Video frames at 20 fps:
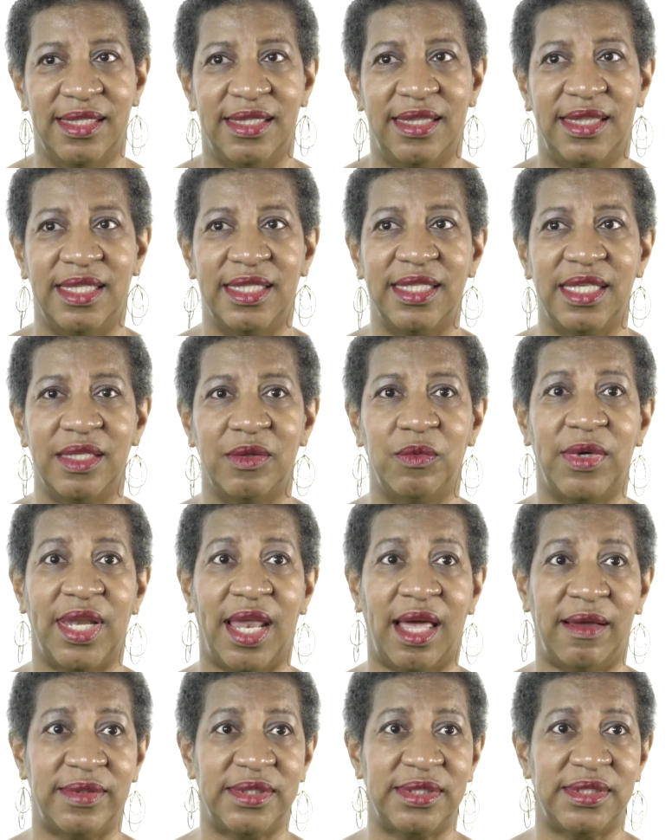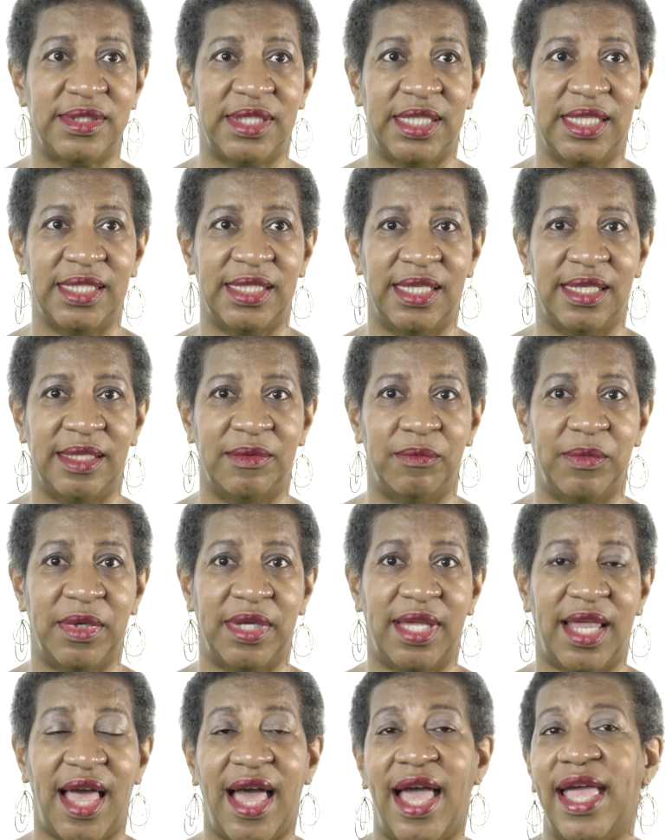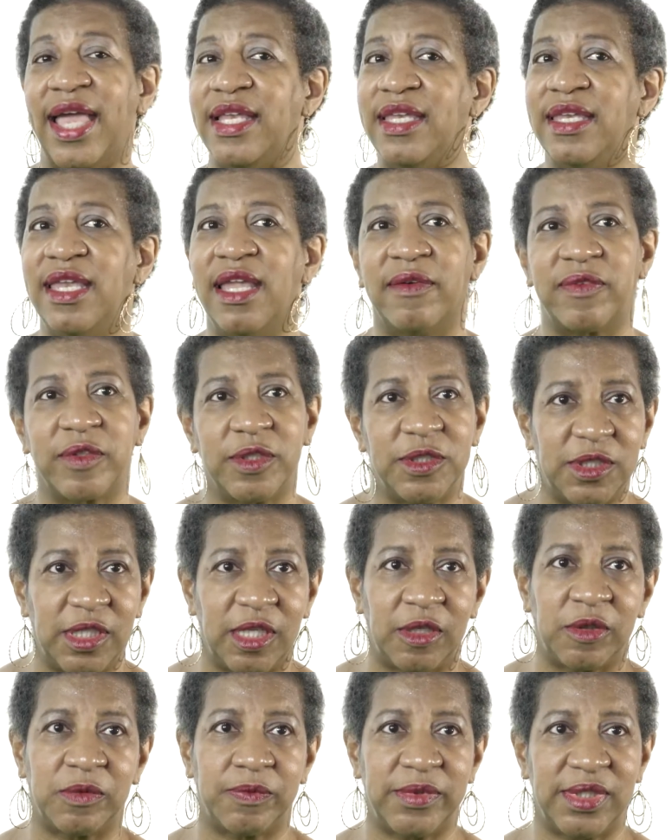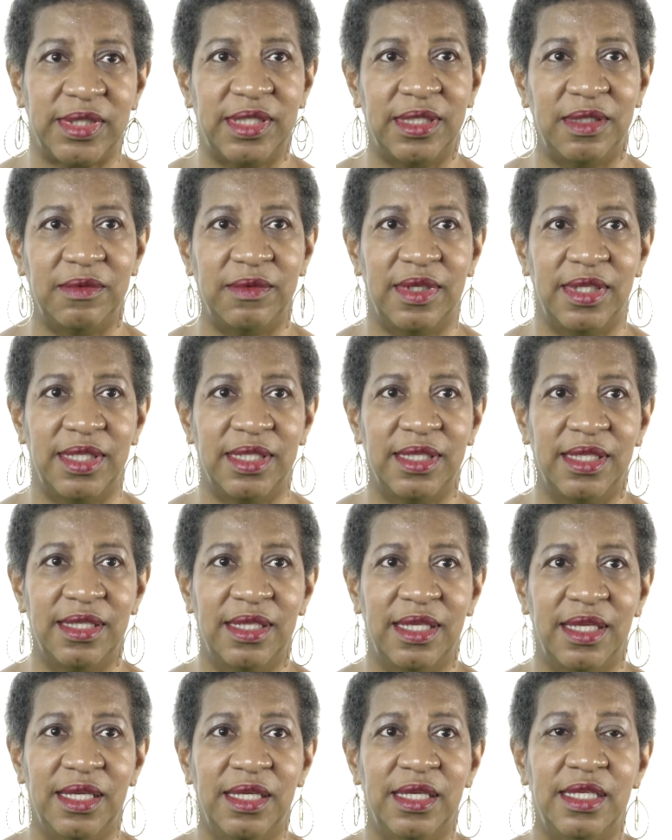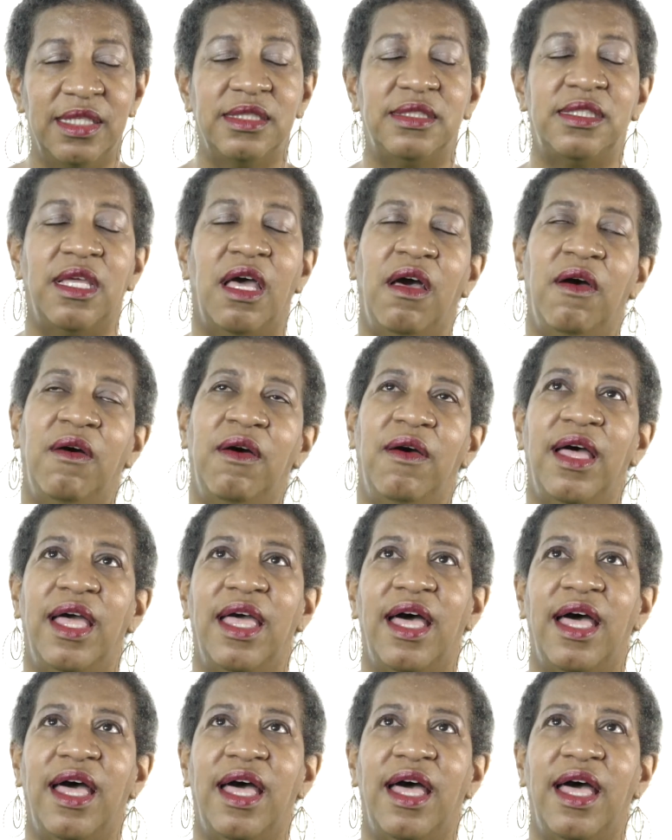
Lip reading: thinking what I was thinking, but I had never shared with anyone. So